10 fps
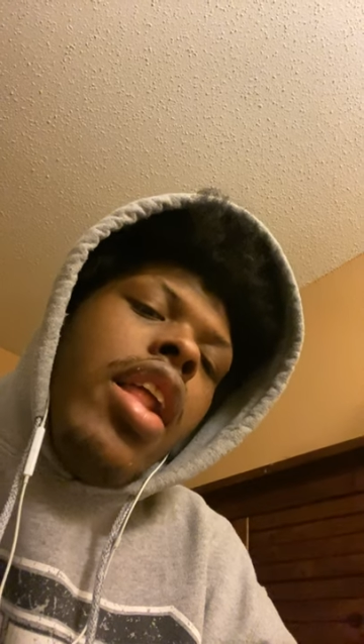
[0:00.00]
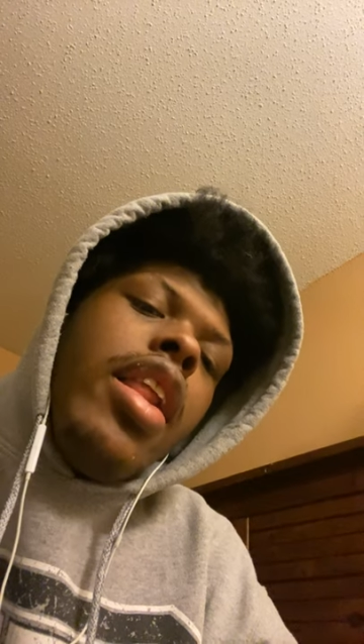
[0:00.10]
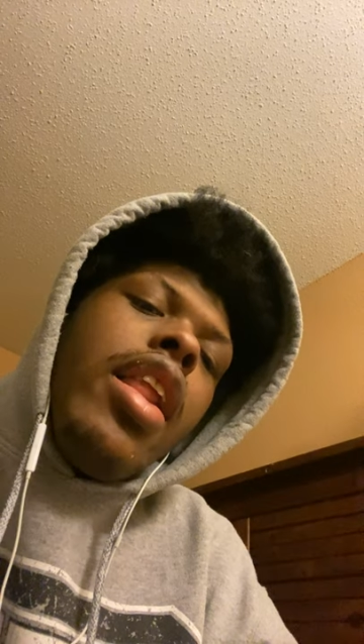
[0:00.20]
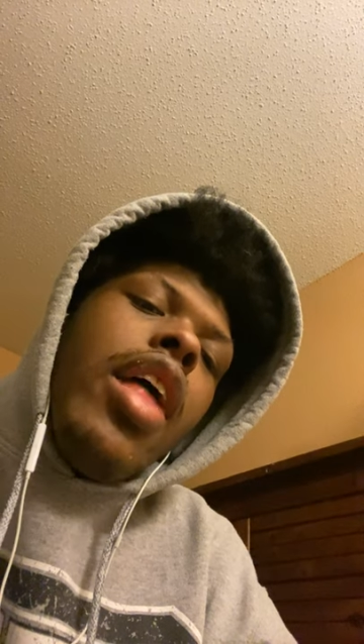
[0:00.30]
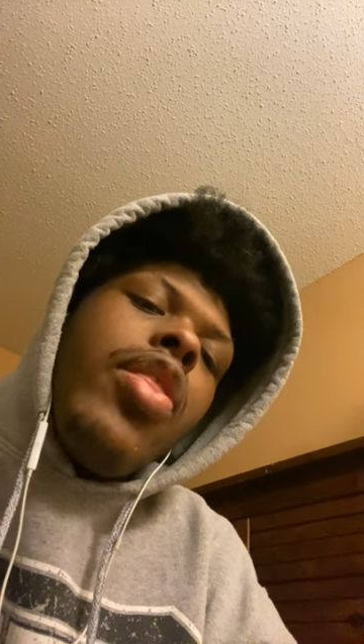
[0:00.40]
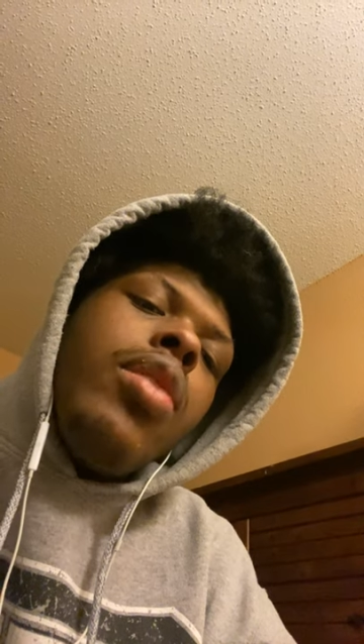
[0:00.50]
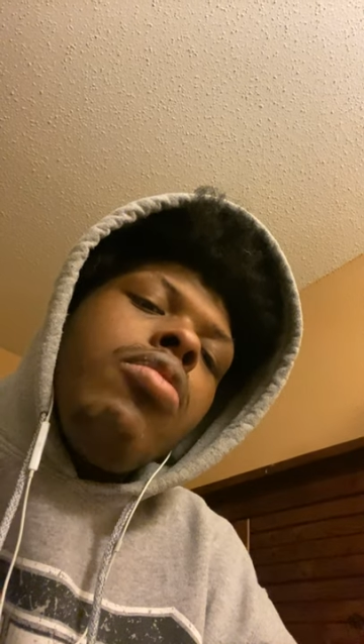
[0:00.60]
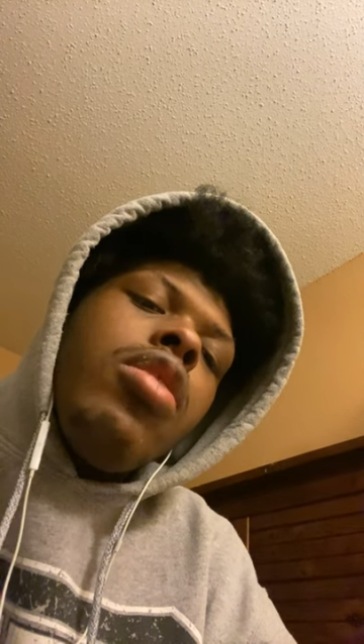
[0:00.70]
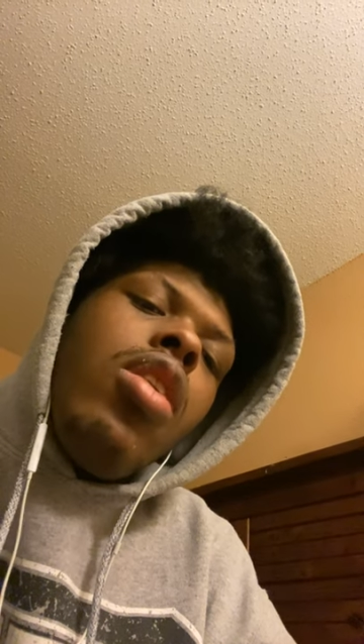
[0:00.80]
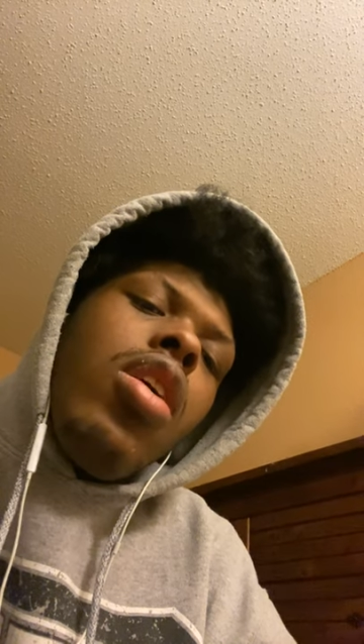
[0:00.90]
Let them
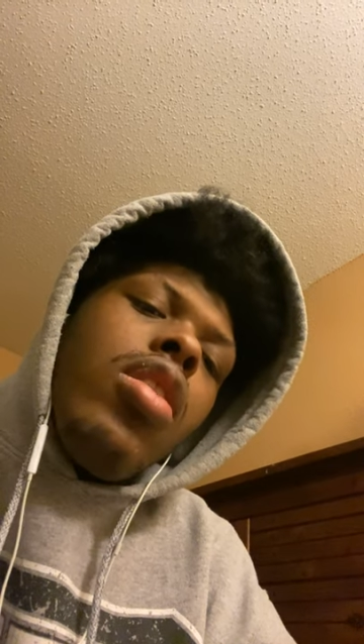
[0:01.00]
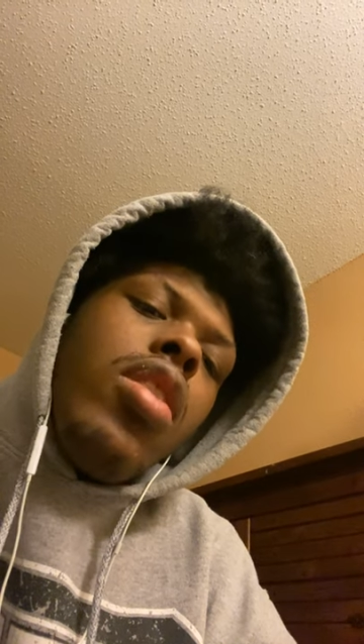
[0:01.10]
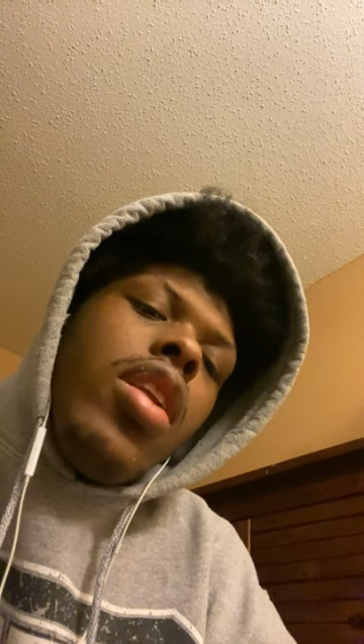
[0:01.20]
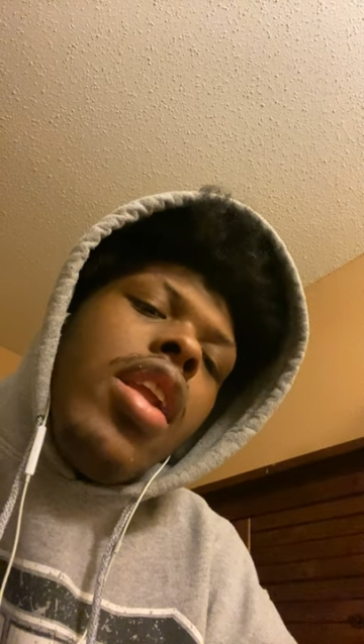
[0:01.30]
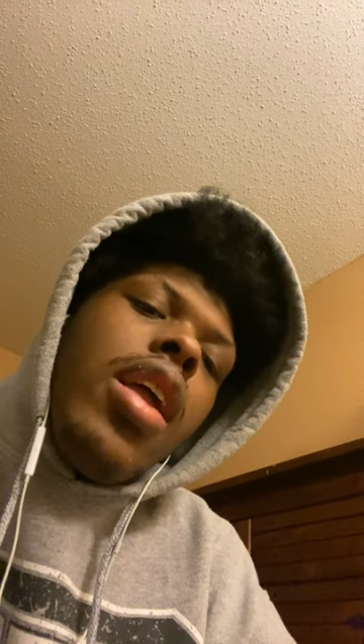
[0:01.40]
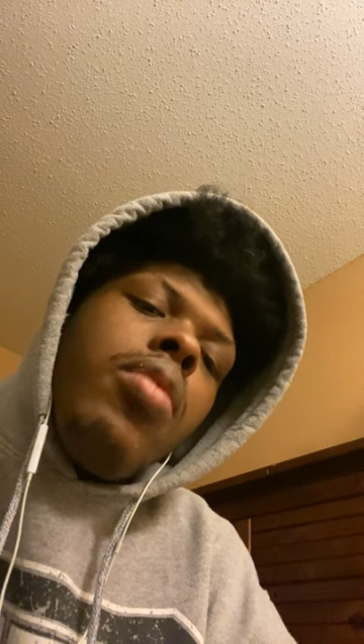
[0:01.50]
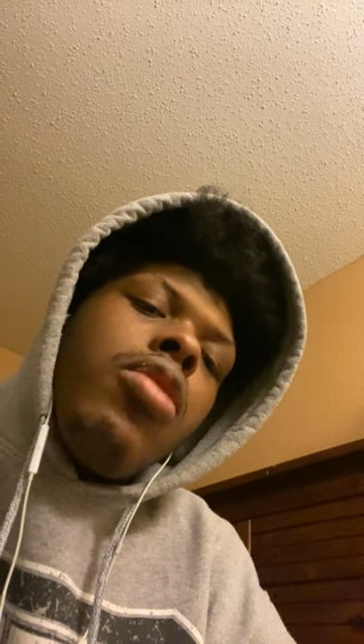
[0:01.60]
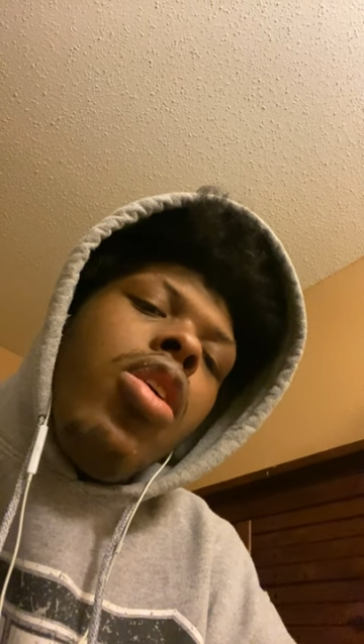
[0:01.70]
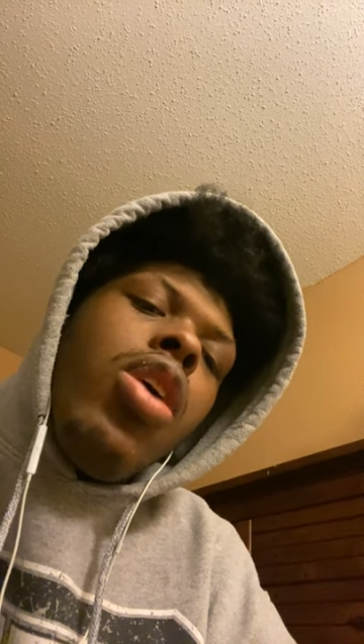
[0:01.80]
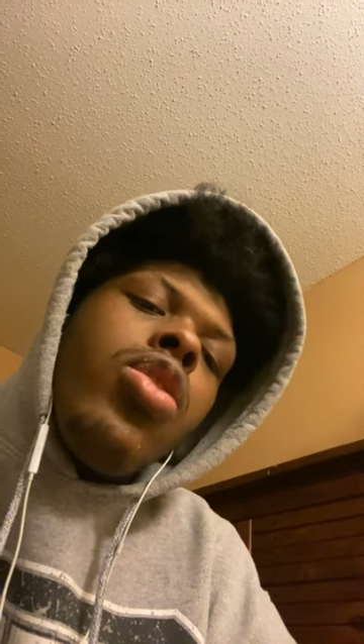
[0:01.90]
talk. Let them
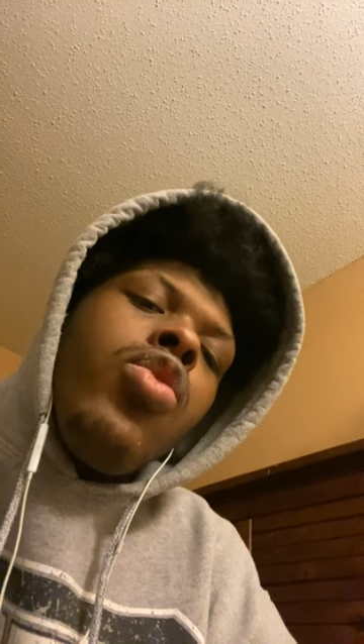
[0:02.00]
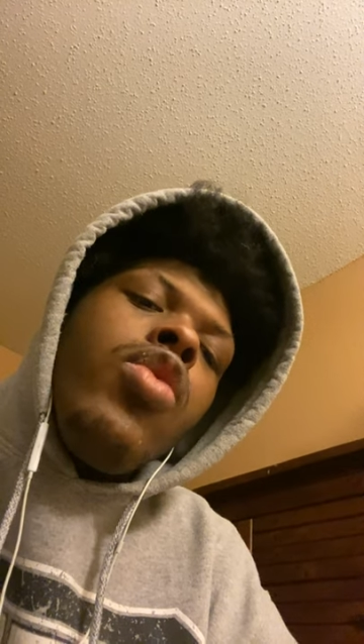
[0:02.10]
call you